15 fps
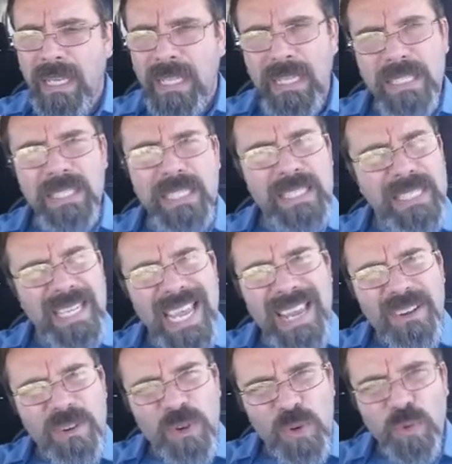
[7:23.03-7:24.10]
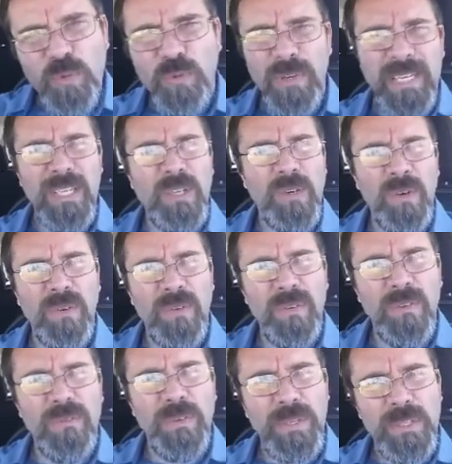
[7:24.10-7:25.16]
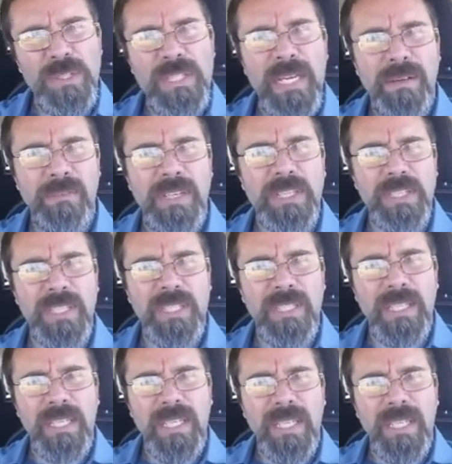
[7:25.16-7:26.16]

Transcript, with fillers: this is critical for your salvation.